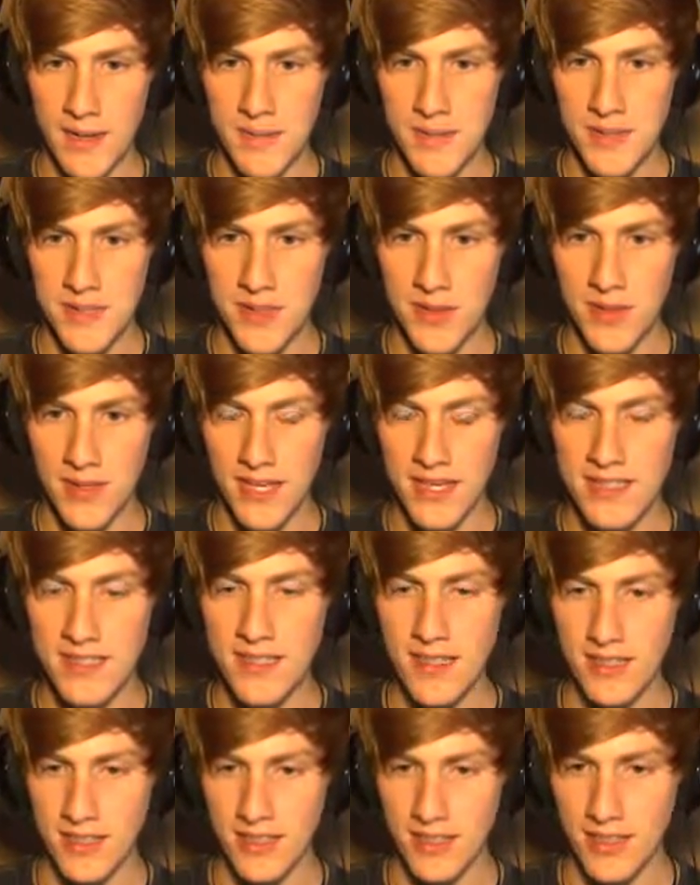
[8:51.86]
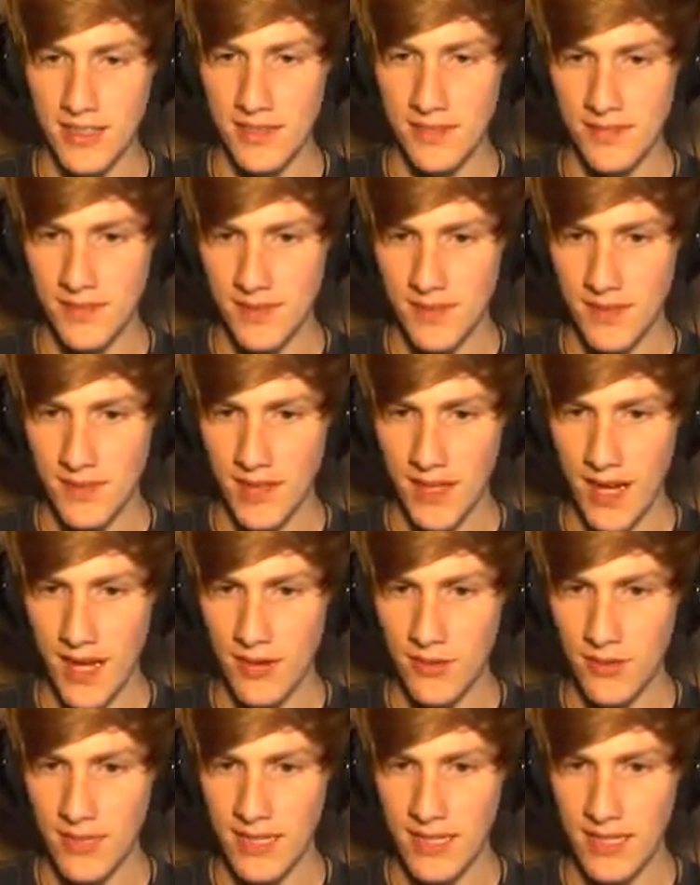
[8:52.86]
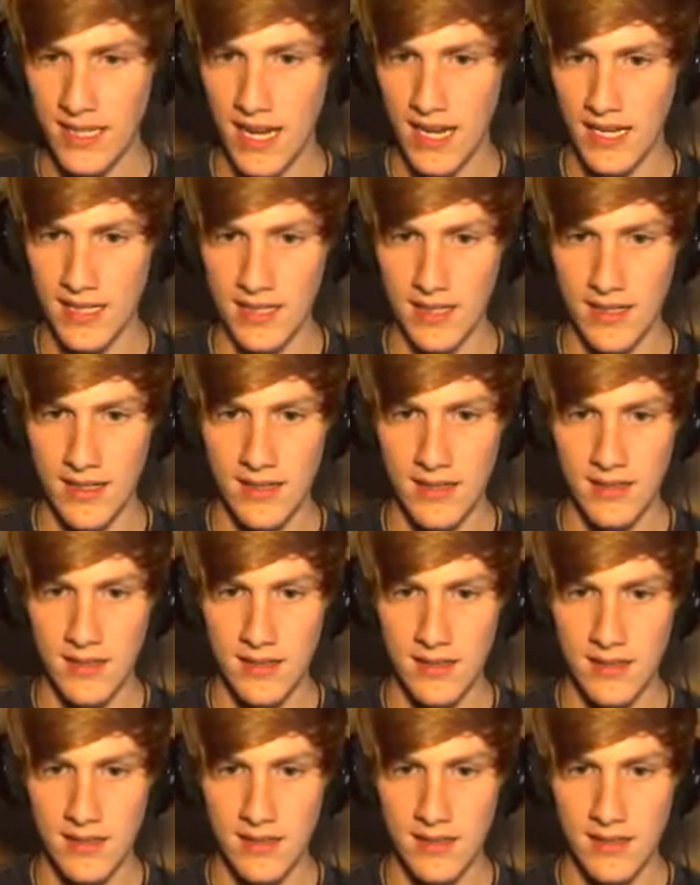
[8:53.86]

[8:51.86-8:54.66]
So that's not good. How do I get out of here?